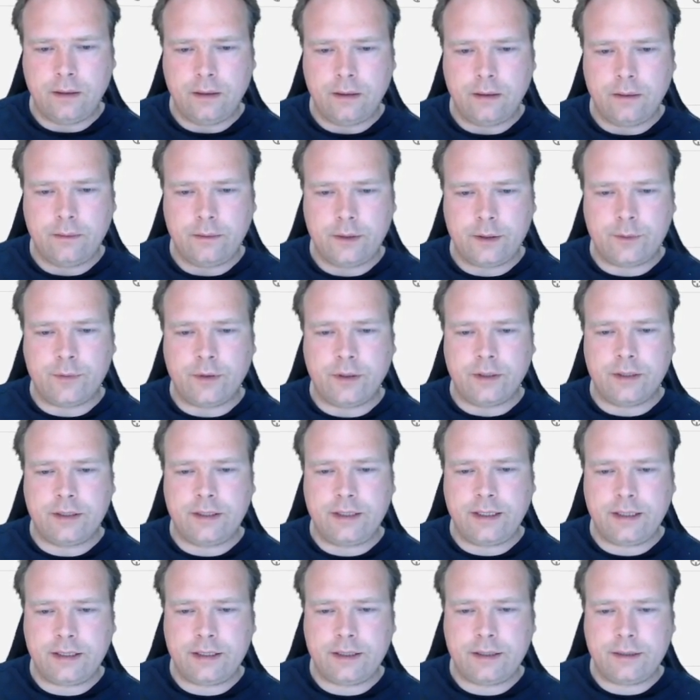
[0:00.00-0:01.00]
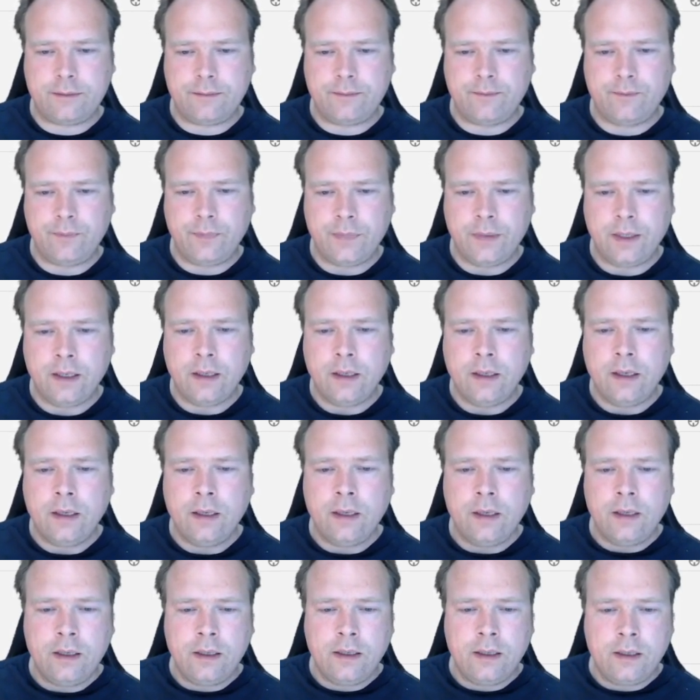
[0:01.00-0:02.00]
Response, yes.
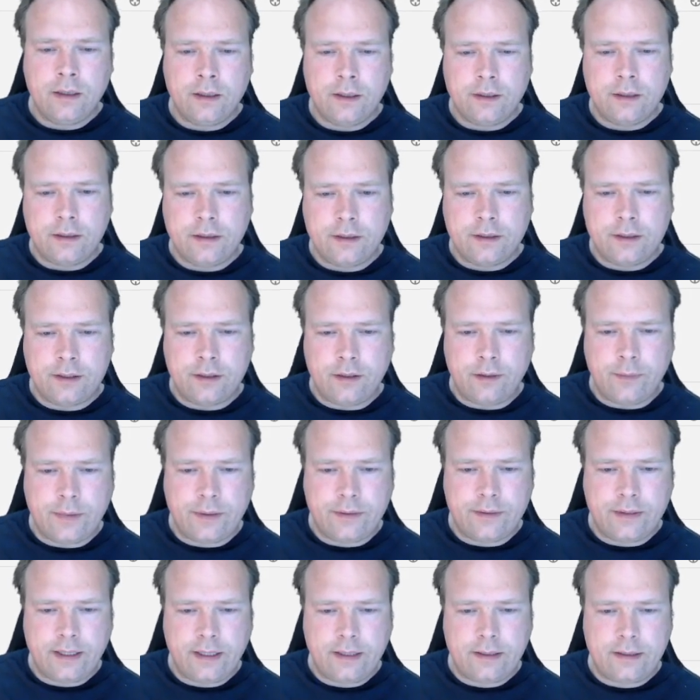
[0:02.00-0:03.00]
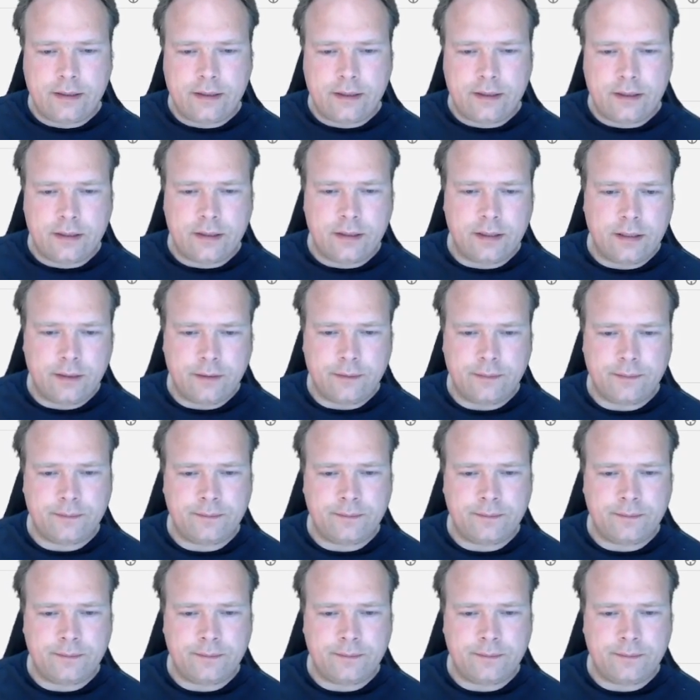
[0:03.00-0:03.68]
Sorry about that.